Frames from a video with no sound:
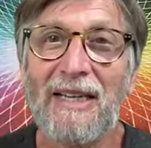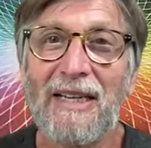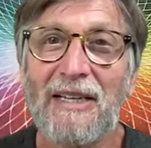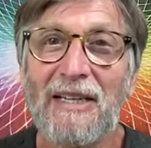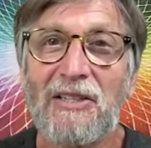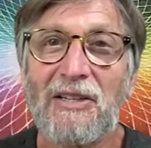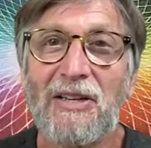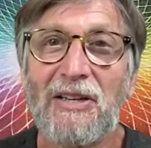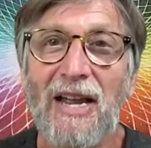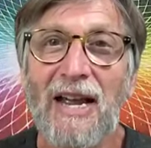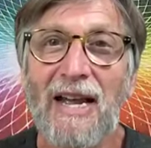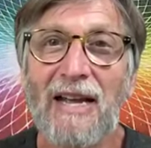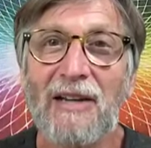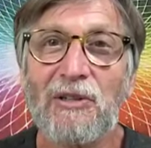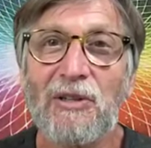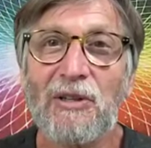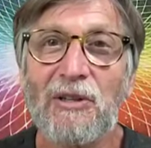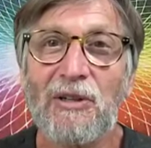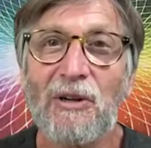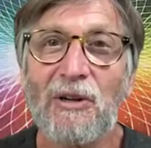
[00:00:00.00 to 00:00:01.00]
It's an
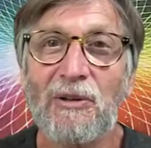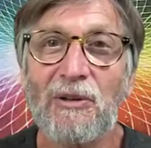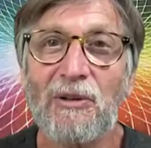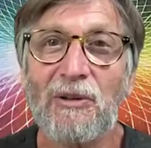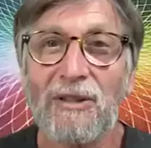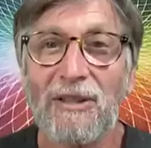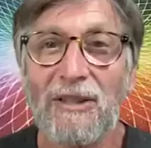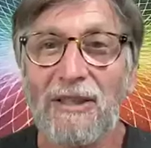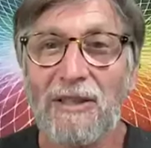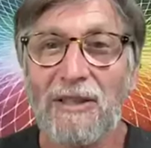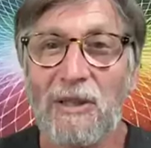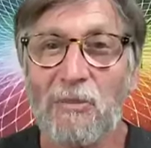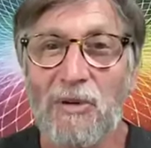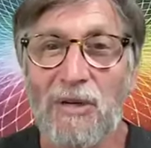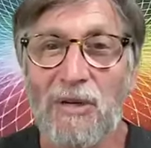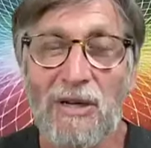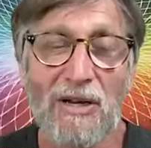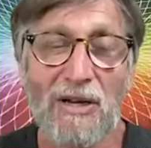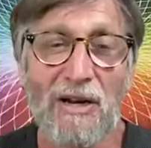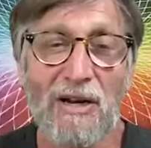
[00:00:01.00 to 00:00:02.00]
antidote to
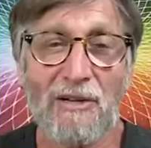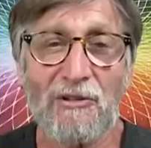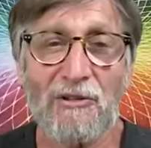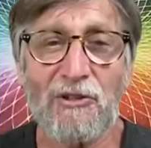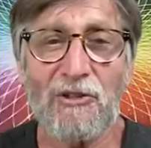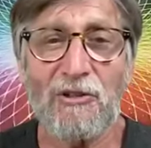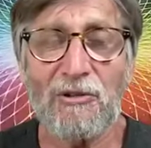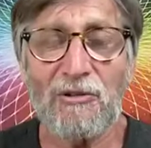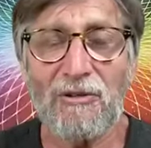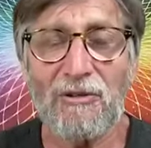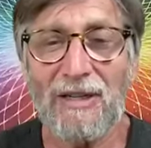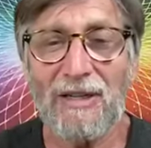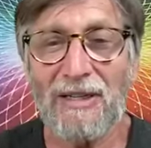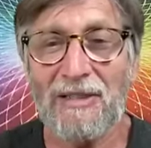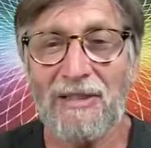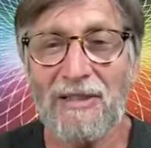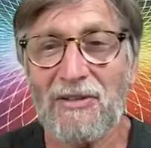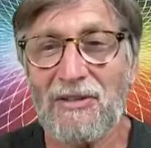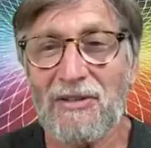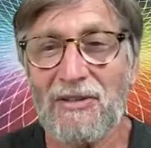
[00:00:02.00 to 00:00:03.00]
being on
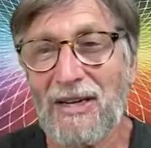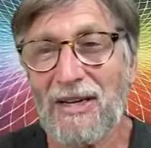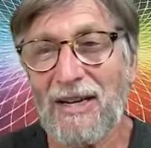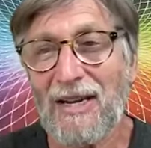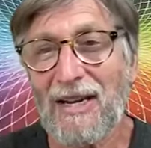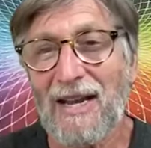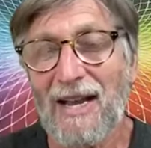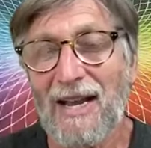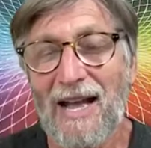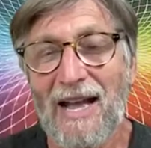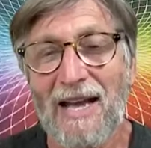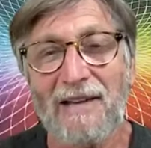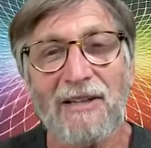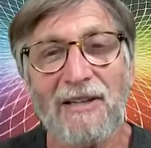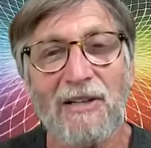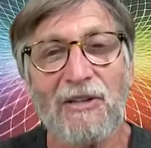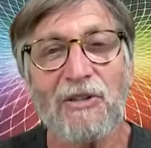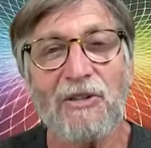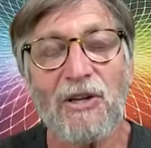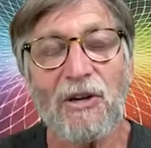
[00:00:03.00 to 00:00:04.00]
screens, and
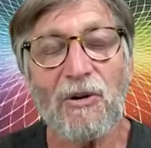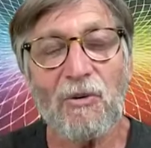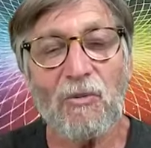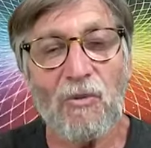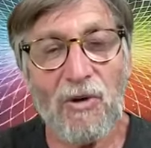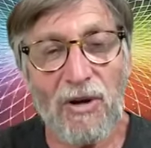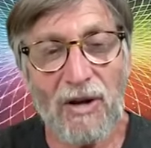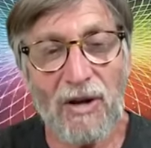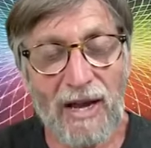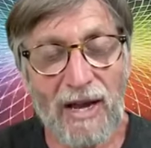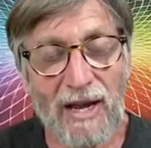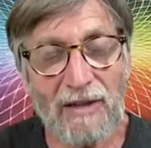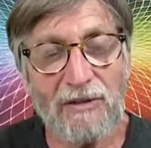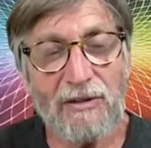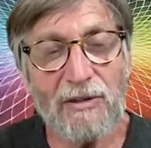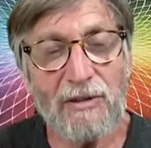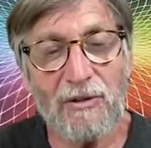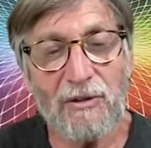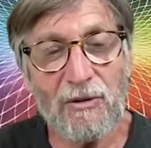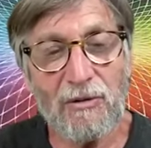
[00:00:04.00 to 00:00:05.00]
it's an
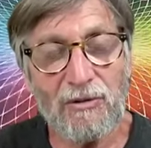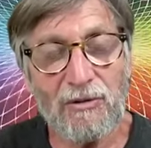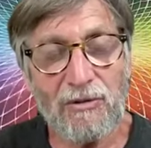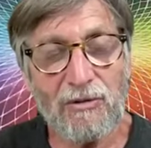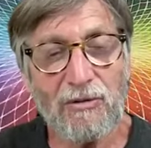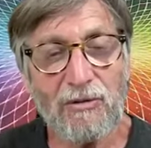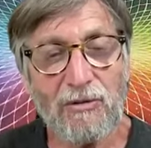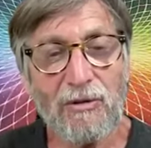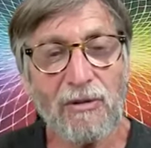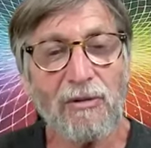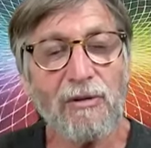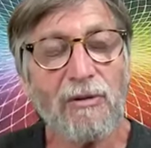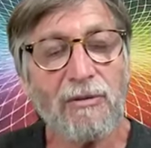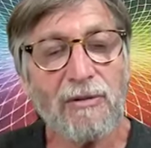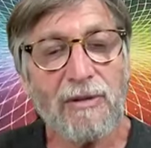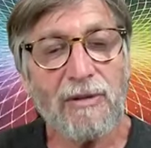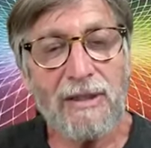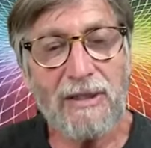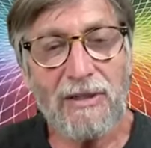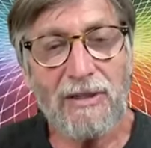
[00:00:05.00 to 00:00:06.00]
antidote to the
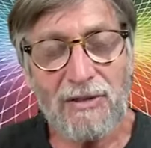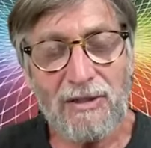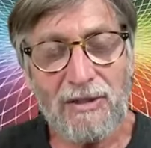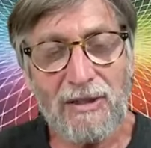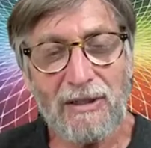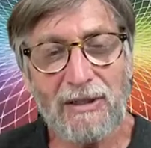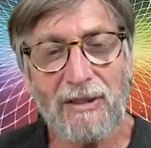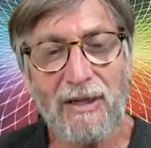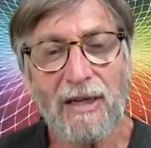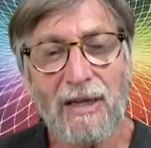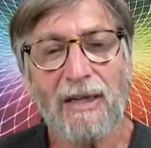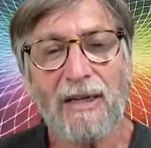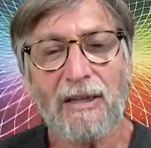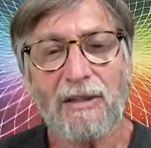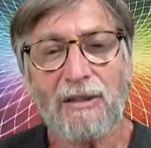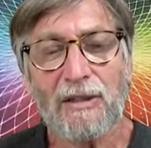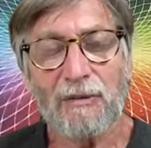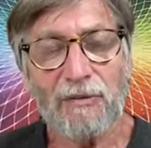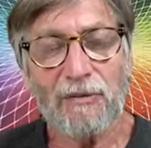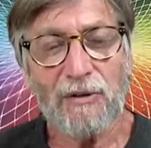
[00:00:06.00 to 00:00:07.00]
loneliness and
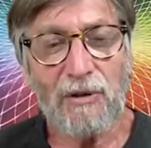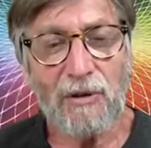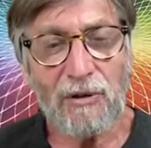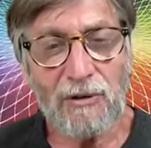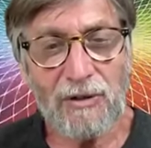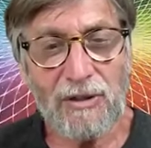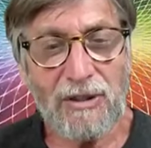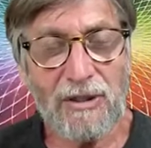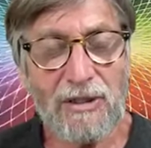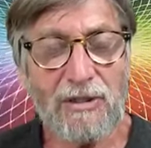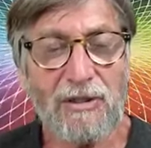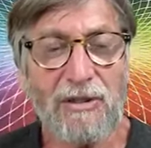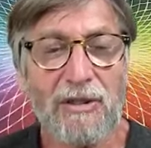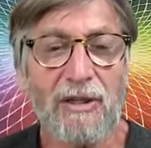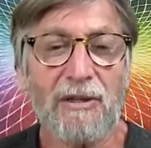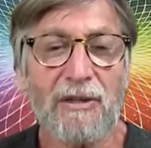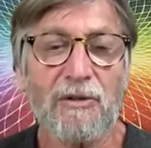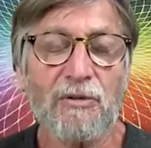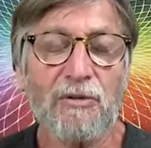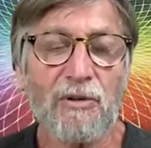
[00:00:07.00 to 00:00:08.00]
difficulties
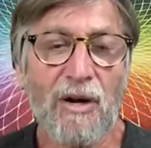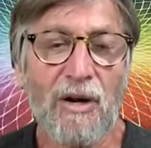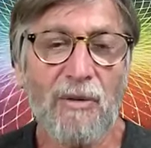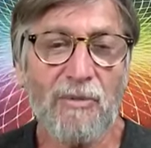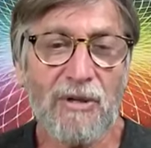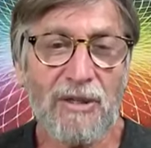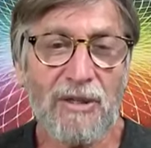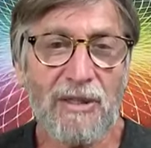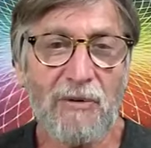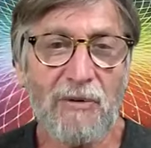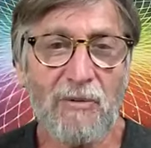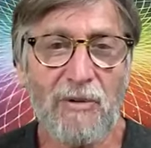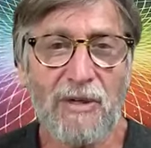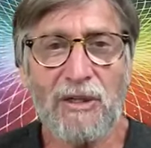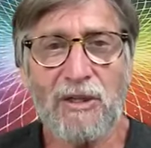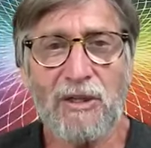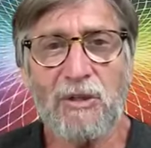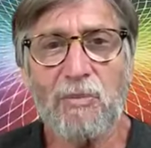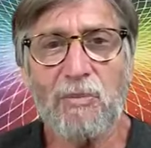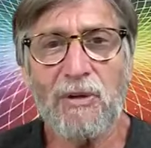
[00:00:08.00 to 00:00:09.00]
and traumas that we
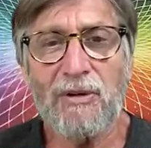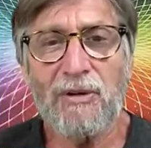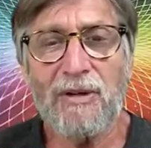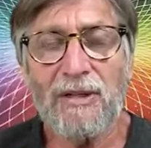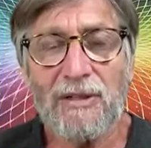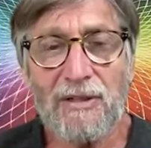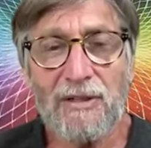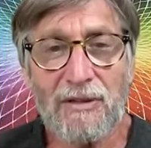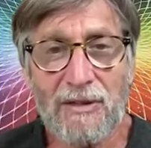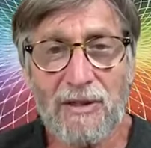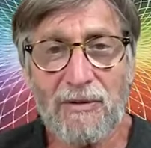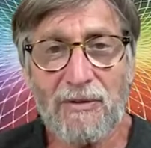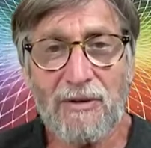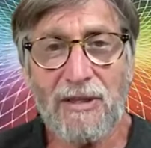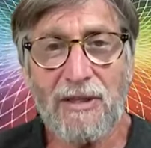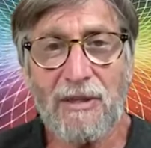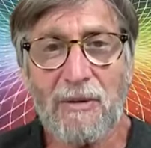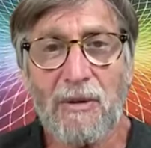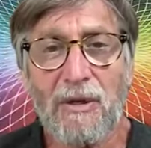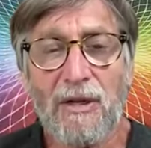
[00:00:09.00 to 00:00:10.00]
experienced
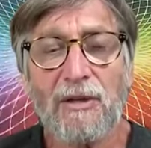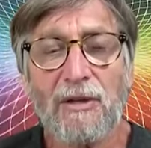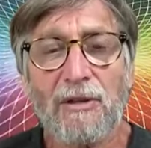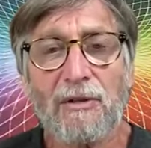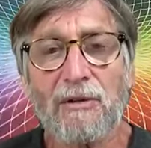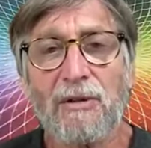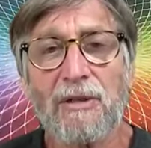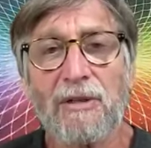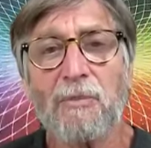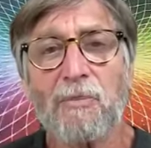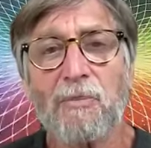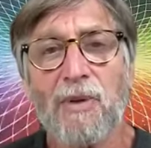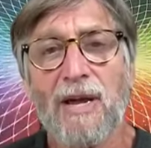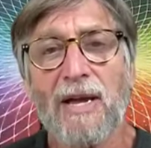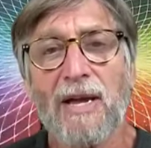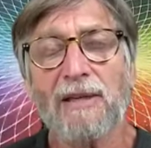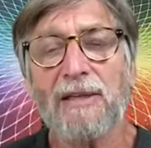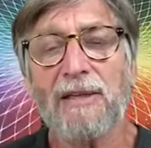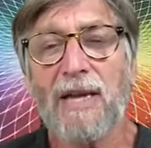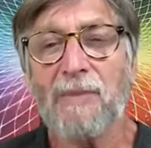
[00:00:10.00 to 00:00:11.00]
during the during the
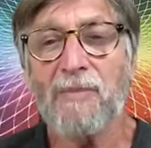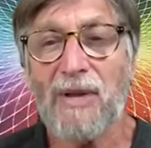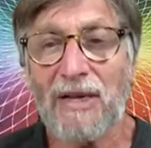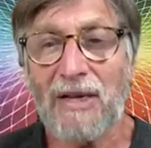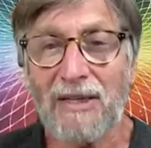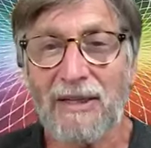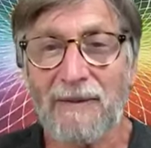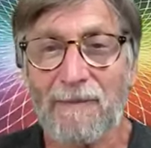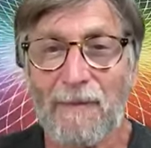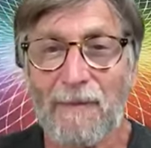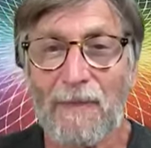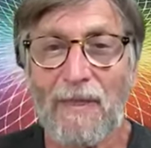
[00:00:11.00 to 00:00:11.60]
pandemic.